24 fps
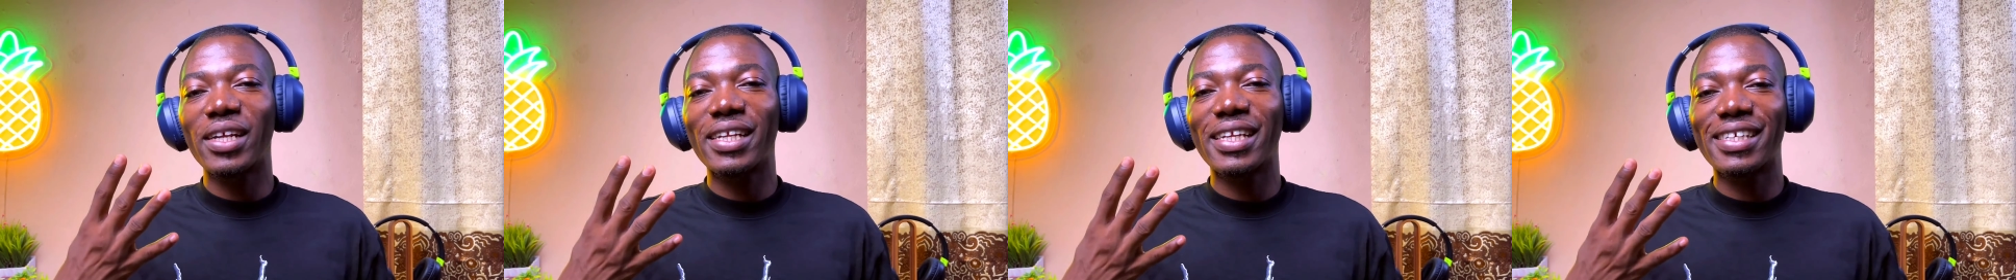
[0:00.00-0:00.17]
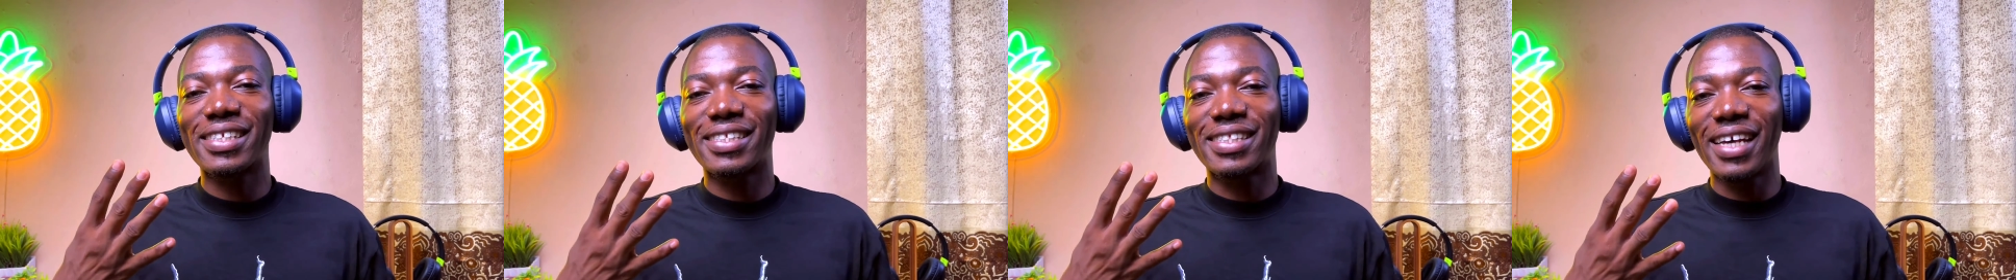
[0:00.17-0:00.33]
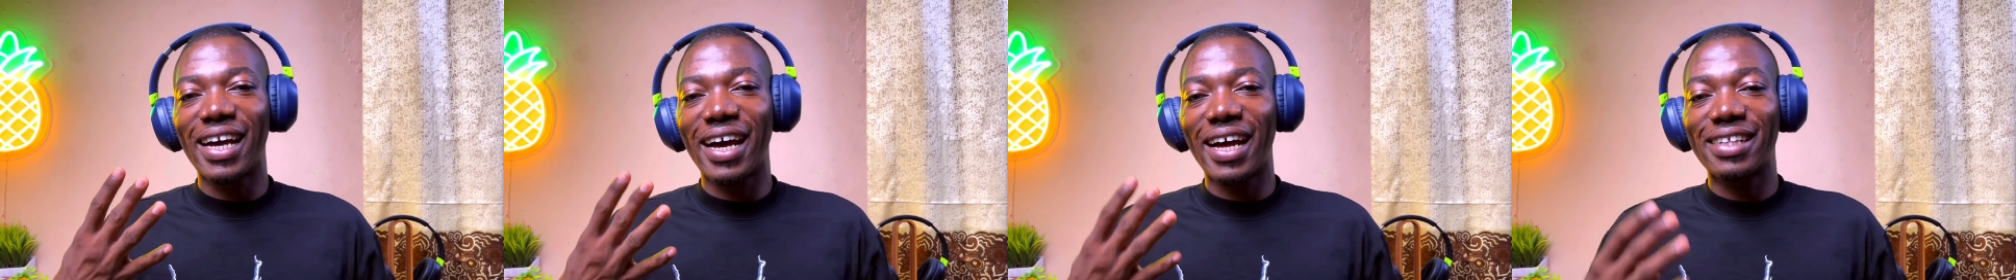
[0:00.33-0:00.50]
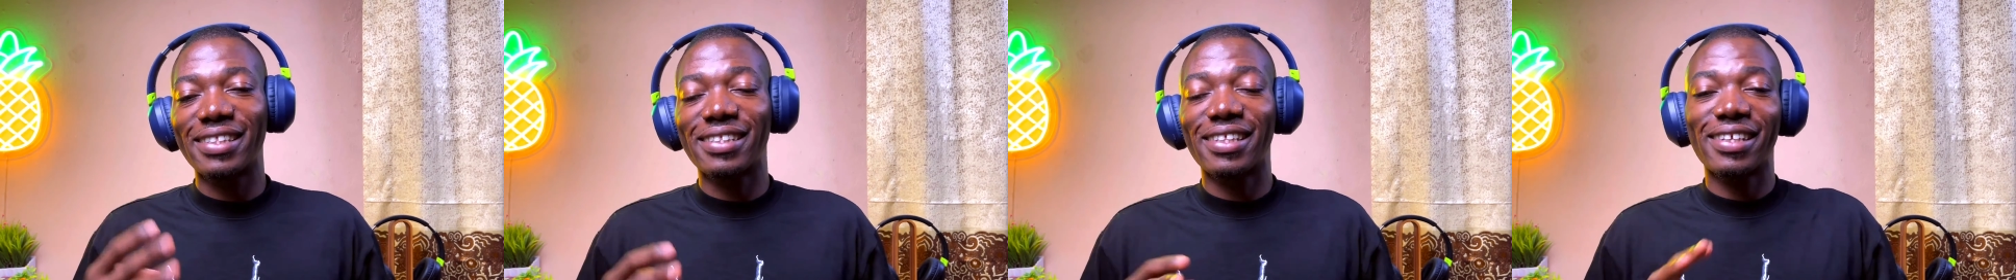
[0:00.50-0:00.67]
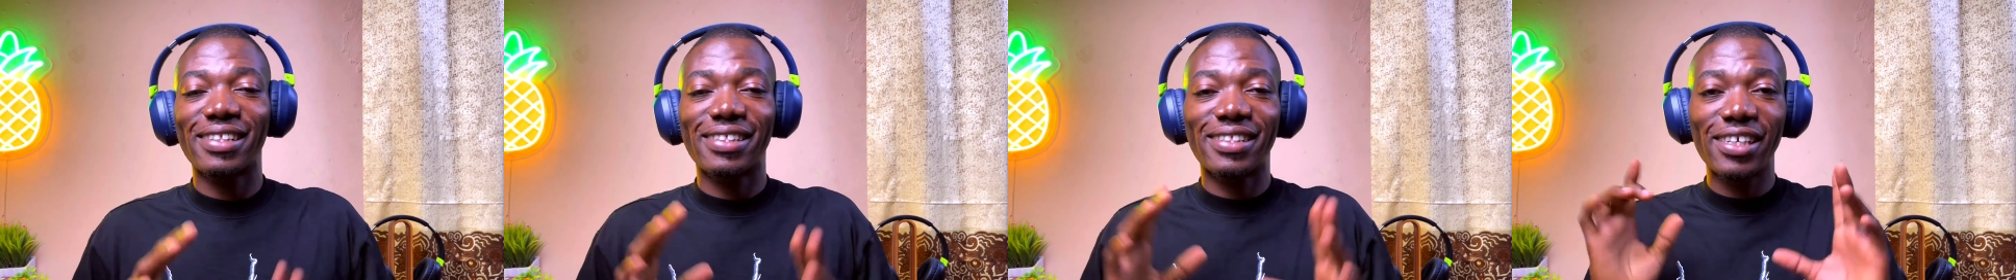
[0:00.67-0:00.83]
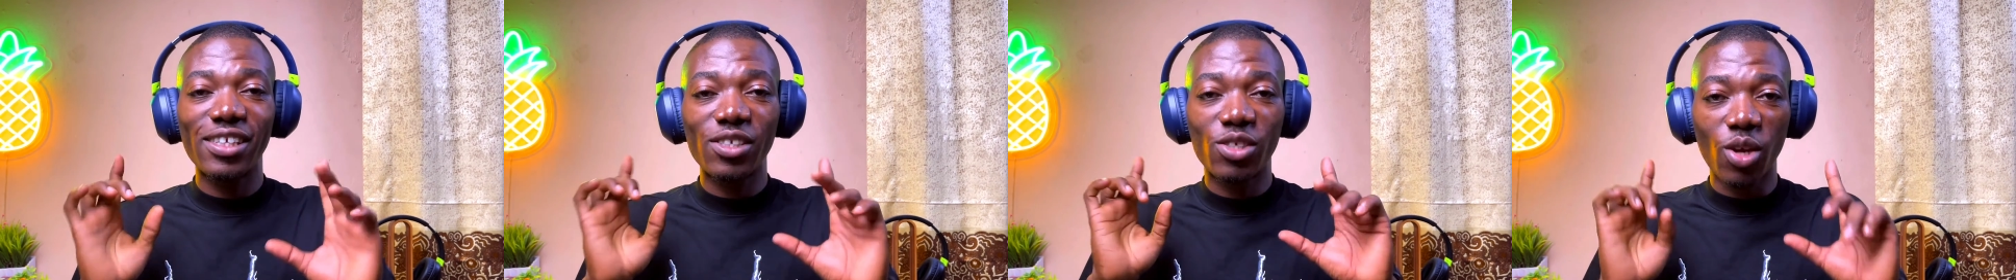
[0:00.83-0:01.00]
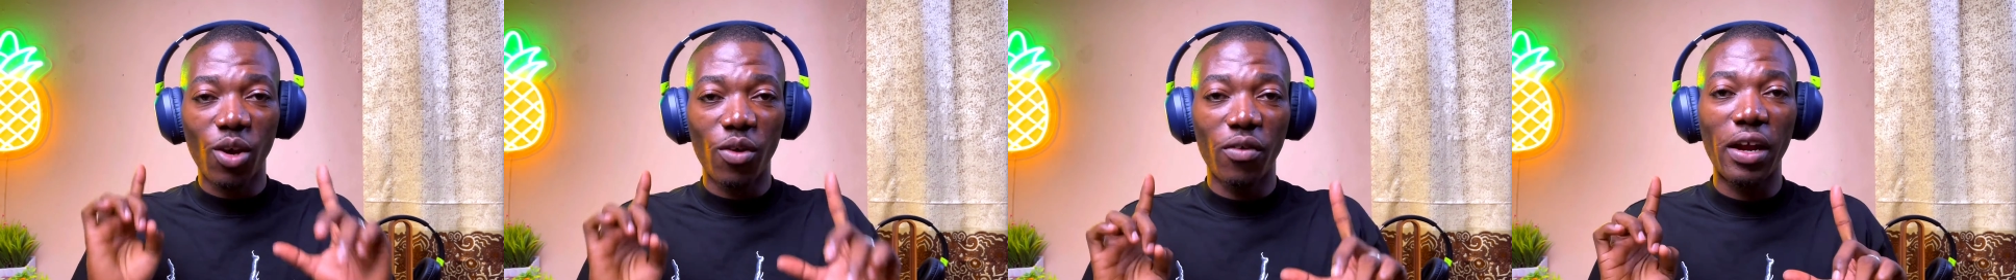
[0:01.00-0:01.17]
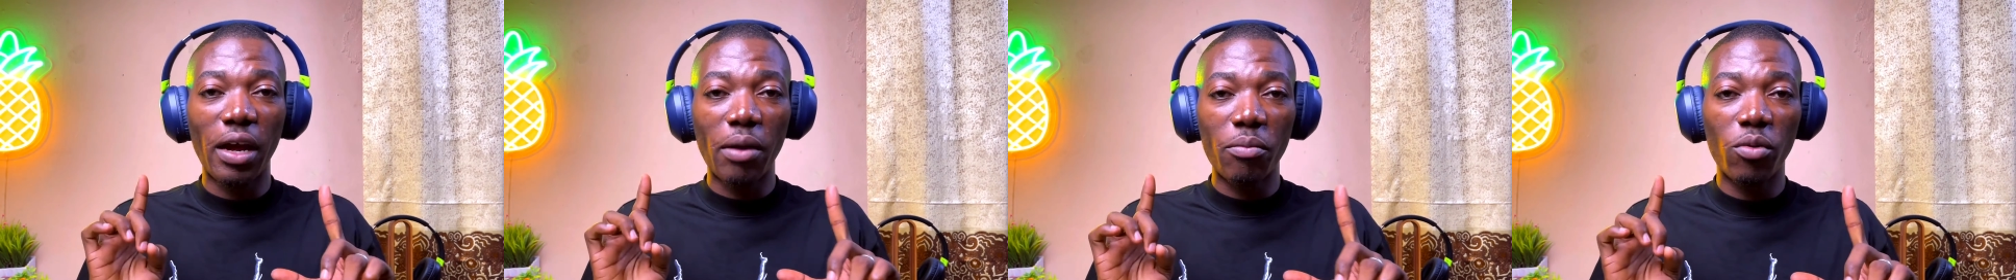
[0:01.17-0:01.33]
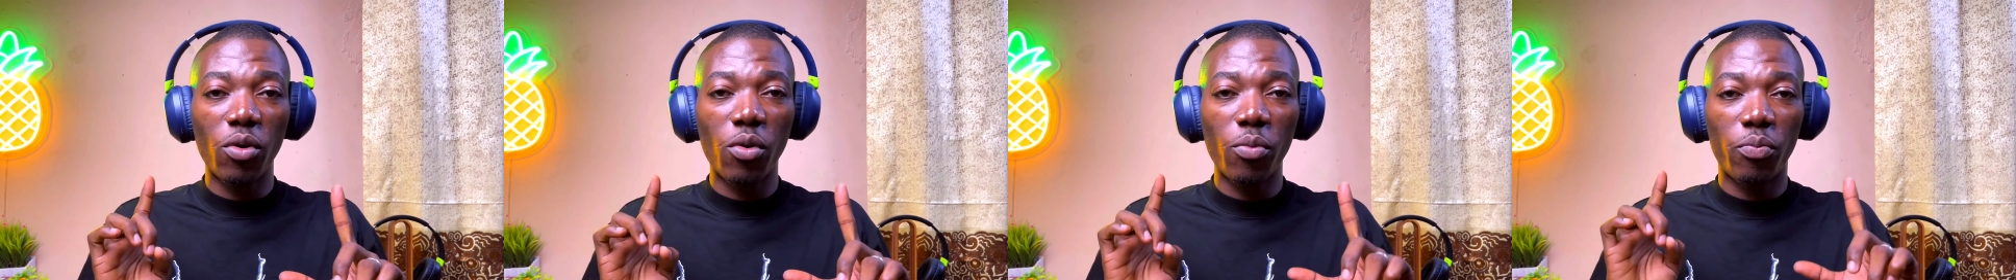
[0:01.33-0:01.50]
one is that this
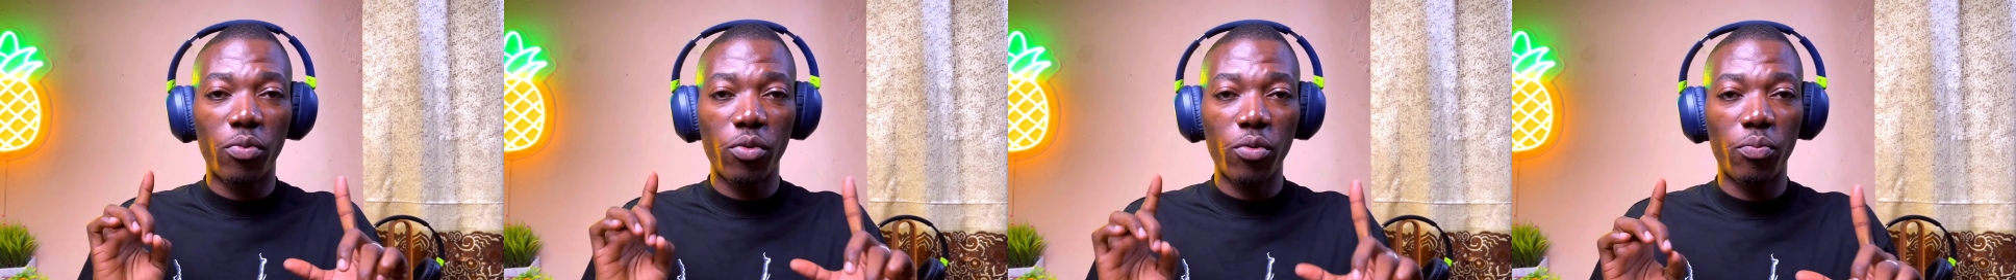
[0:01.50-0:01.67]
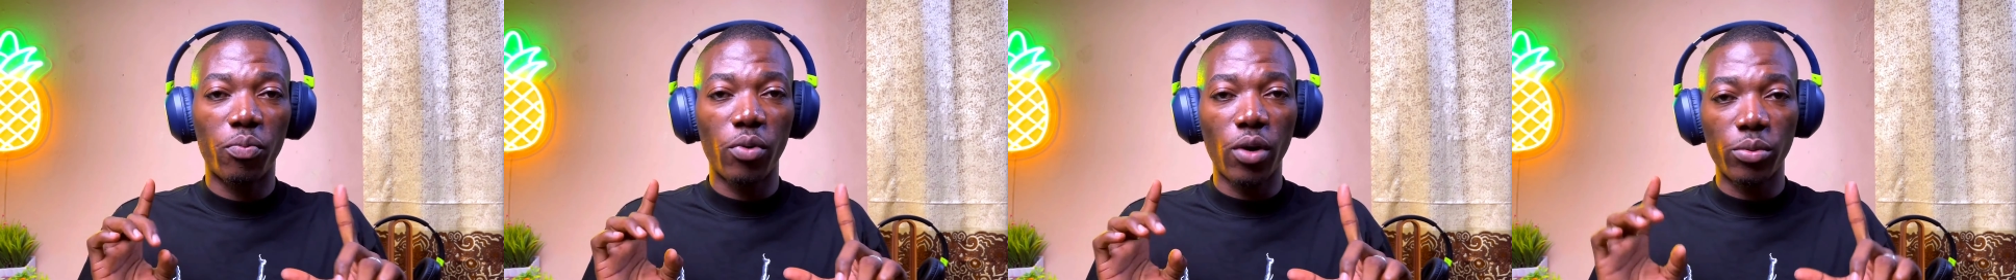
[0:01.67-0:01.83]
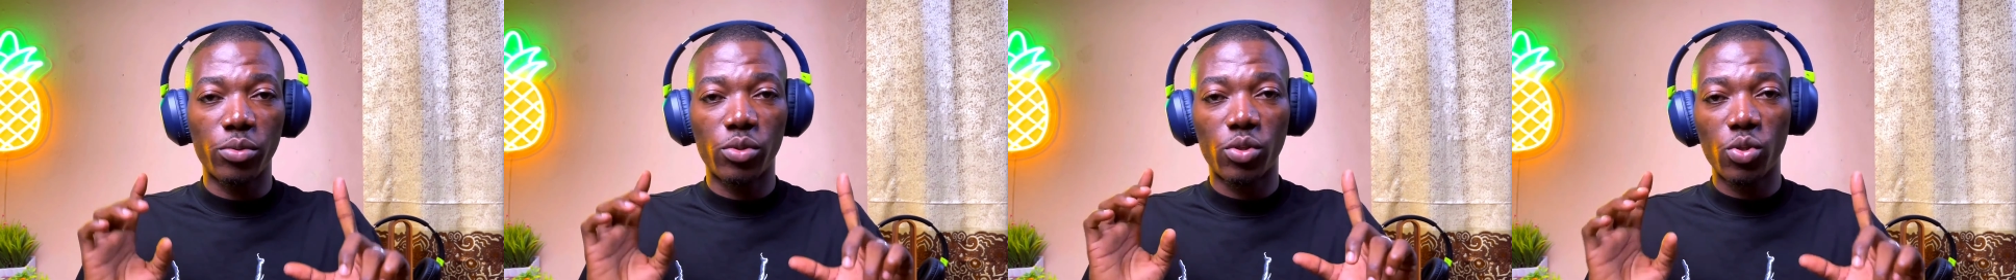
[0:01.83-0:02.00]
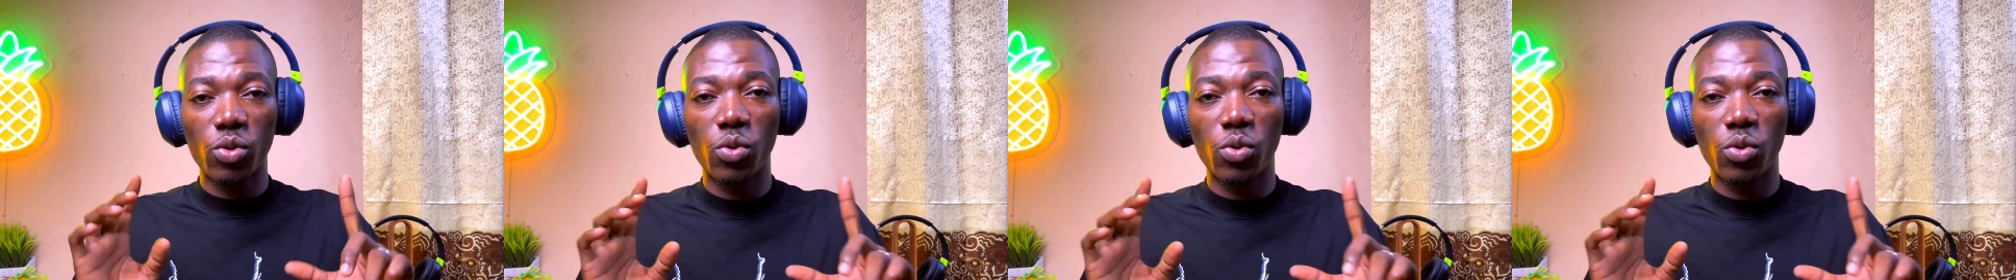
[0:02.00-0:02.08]
Oraimo BoomPop